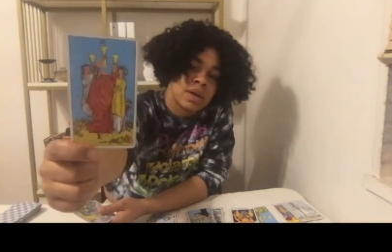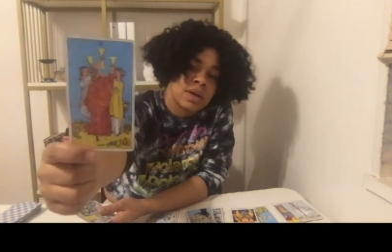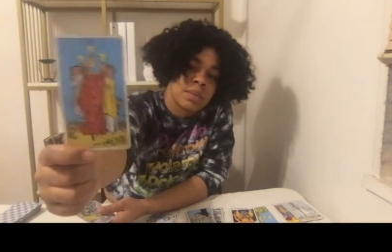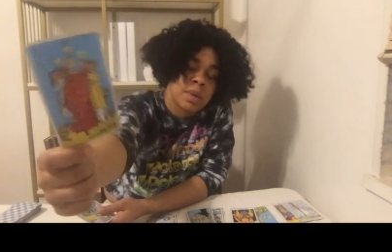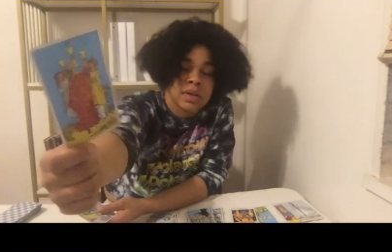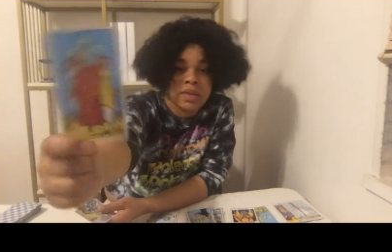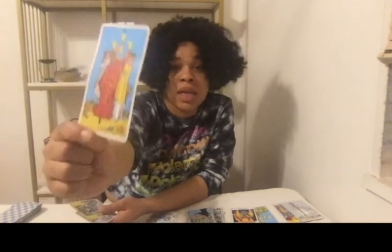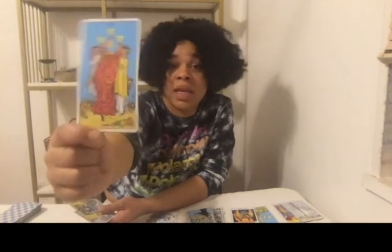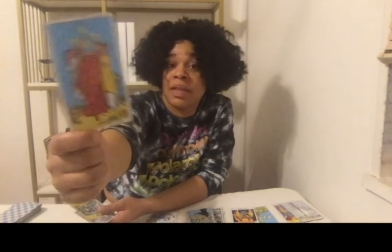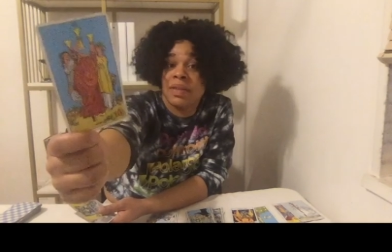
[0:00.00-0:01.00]

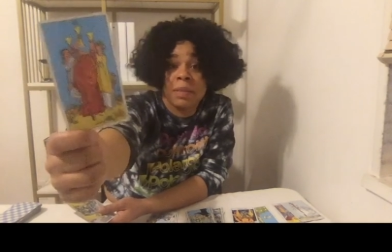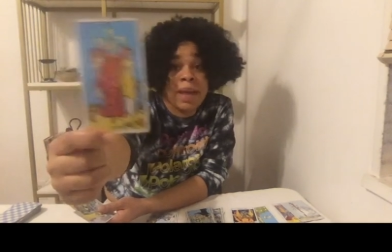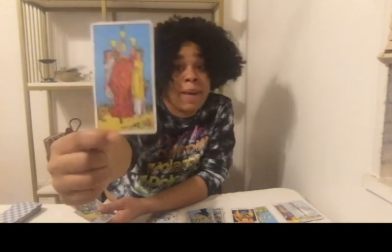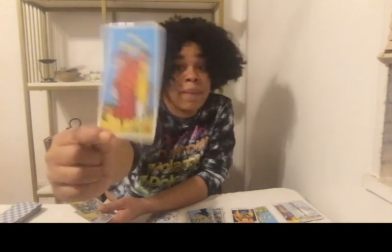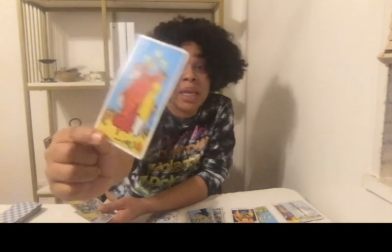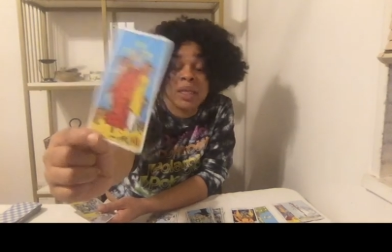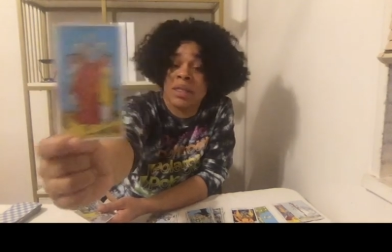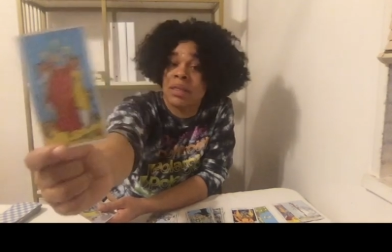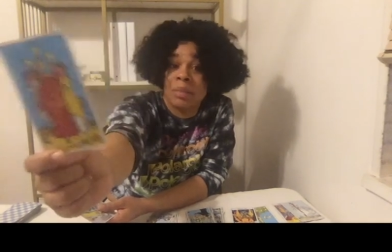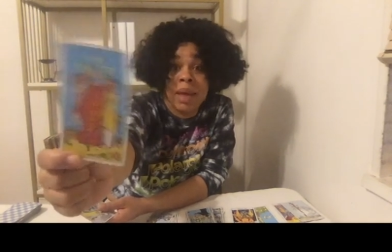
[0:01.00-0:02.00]
partaking in some
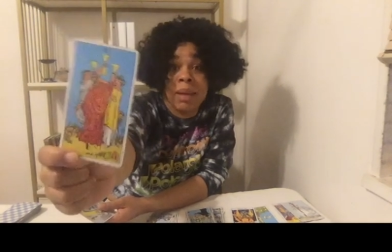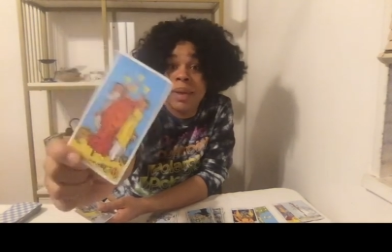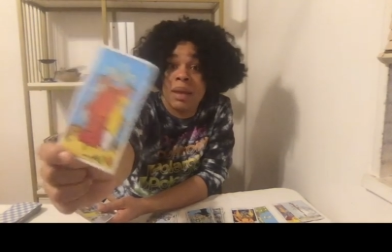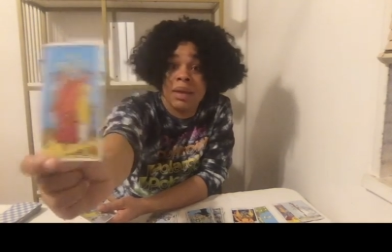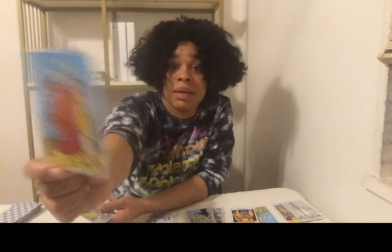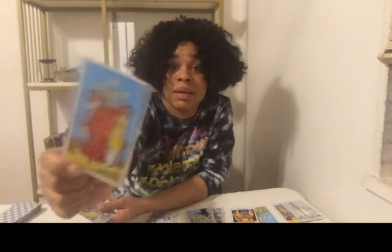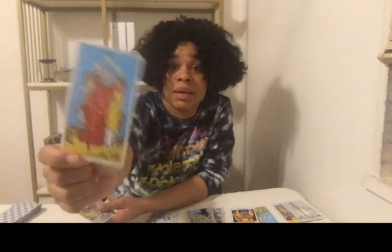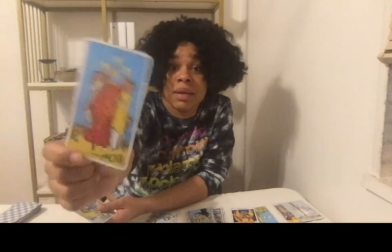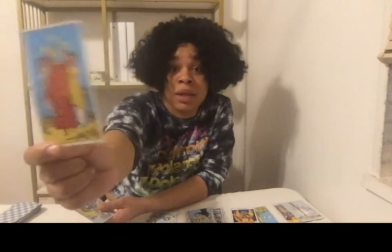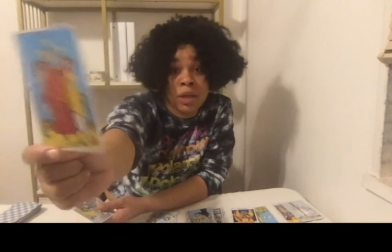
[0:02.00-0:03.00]
libations maybe
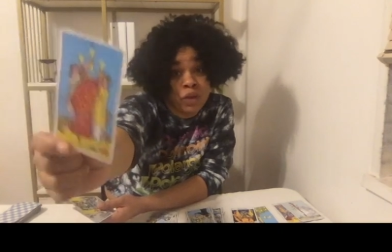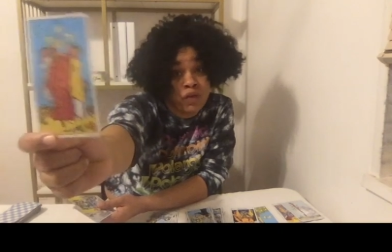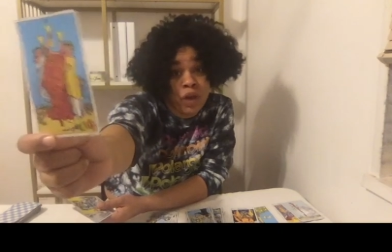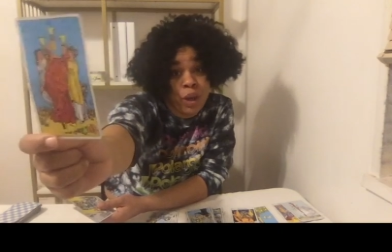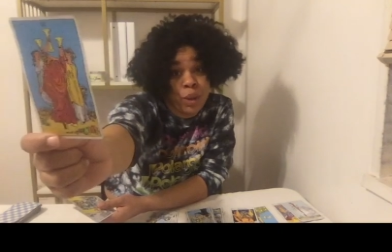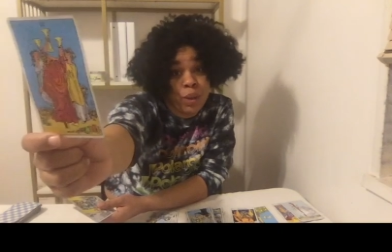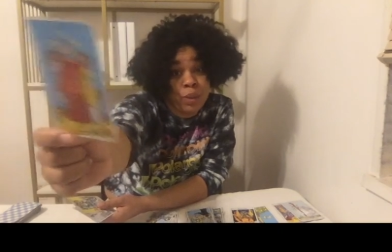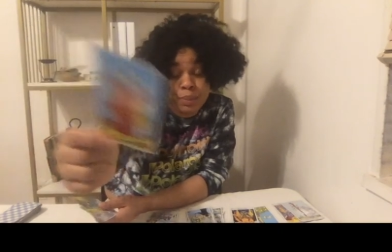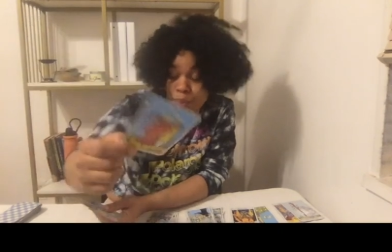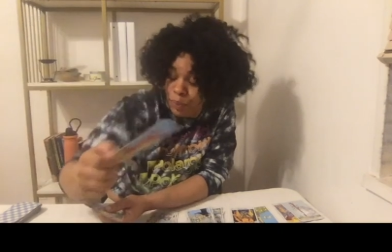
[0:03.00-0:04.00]
in your drink on.
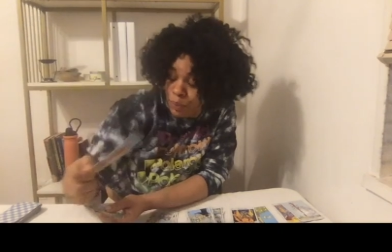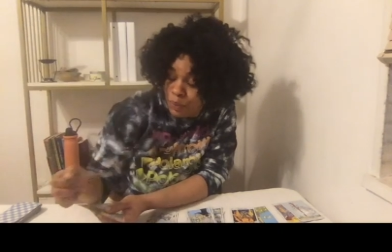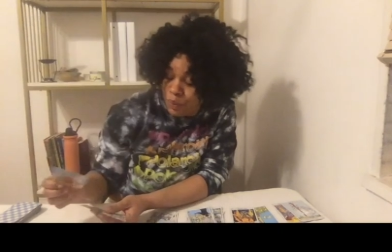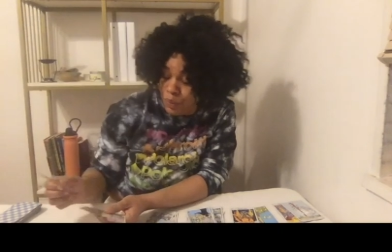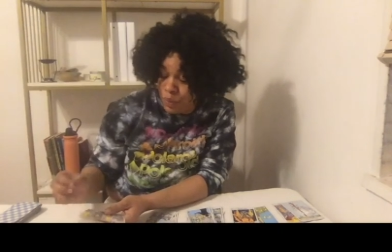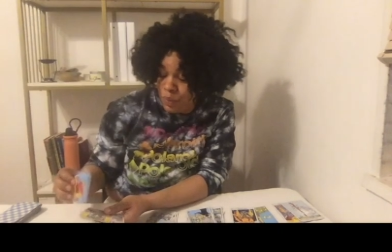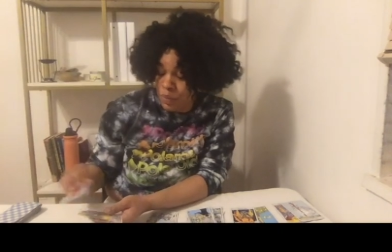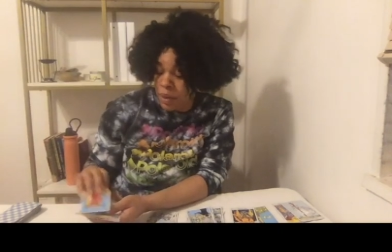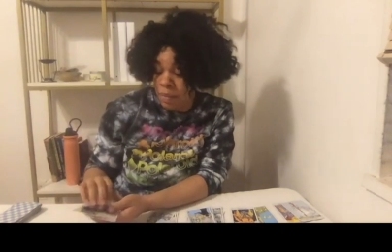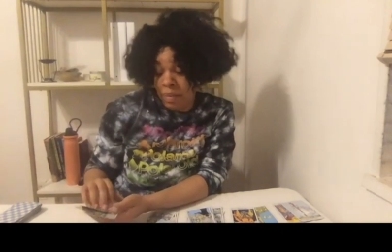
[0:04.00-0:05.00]

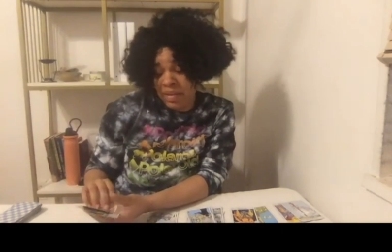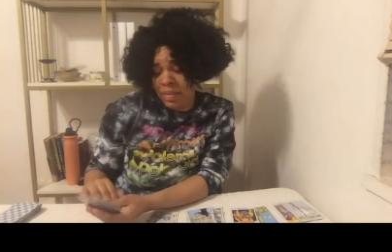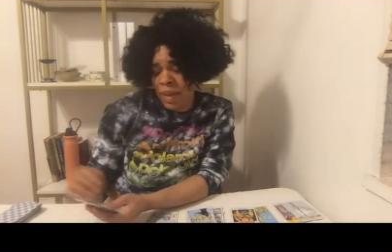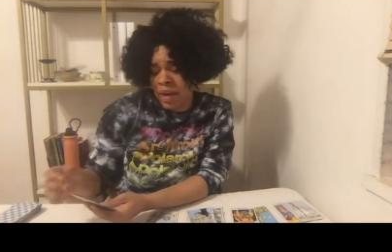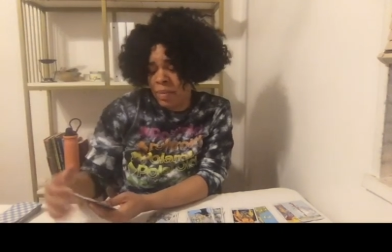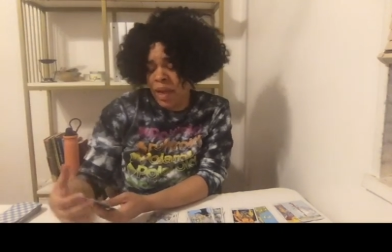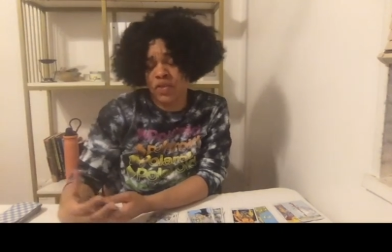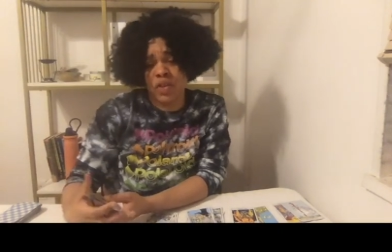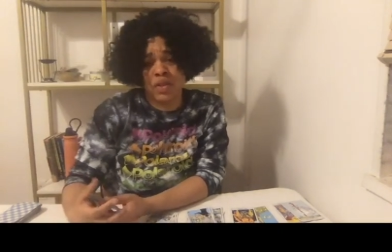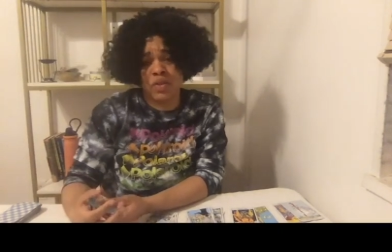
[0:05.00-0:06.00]
Maybe somebody might
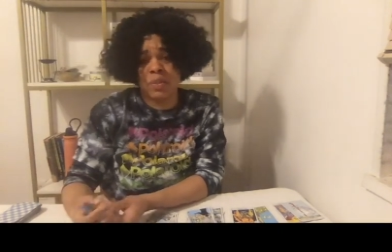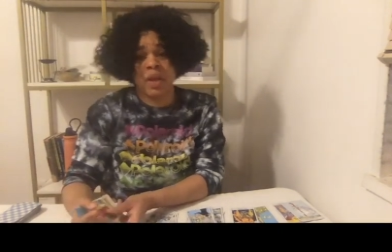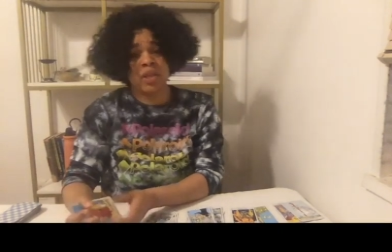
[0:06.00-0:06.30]
drink too much.